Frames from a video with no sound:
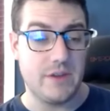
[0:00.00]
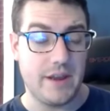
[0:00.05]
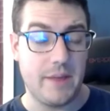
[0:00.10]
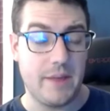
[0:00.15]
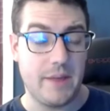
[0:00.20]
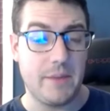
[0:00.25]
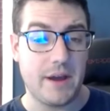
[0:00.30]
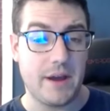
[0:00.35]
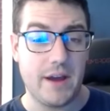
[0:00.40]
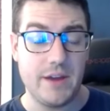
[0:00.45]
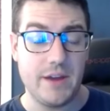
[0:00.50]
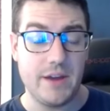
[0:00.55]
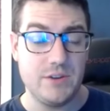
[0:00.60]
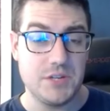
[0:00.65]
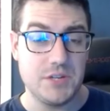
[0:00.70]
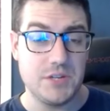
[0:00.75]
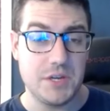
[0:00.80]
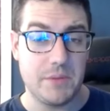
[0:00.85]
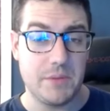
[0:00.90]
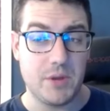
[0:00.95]
And I'm
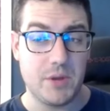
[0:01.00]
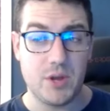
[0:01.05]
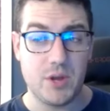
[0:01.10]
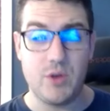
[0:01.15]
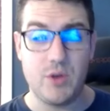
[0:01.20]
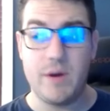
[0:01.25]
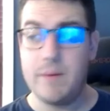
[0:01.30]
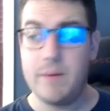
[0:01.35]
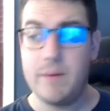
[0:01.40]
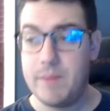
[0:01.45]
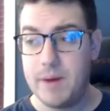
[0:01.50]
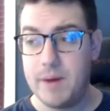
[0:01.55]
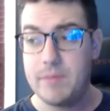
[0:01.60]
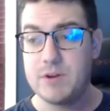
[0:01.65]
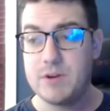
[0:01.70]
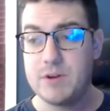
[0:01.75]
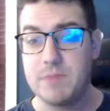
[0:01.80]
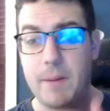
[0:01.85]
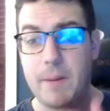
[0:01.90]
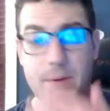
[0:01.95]
going to go
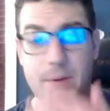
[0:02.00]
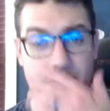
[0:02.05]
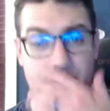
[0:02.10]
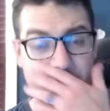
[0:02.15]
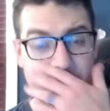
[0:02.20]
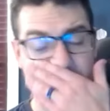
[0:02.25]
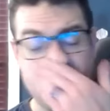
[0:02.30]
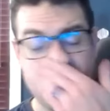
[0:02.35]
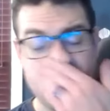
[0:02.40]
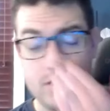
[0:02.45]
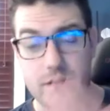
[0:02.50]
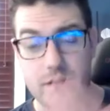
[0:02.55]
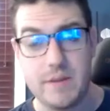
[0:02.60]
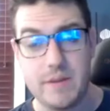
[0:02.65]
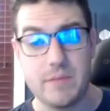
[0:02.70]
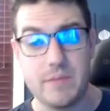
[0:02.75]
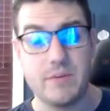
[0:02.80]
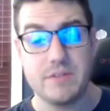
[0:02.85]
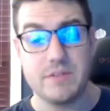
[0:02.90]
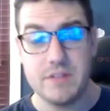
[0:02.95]
person by person, talk
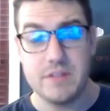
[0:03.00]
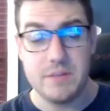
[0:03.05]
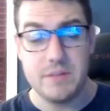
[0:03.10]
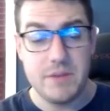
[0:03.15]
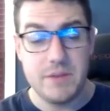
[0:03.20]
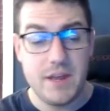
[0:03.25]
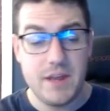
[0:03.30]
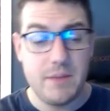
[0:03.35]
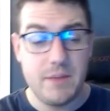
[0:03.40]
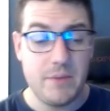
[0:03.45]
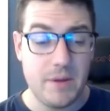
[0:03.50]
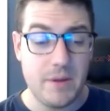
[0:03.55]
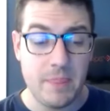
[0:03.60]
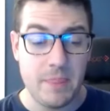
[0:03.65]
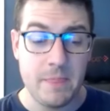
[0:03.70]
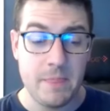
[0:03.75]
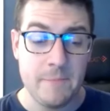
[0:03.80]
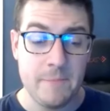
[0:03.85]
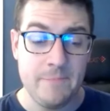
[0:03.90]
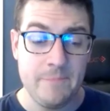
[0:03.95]
about the person eliminated. But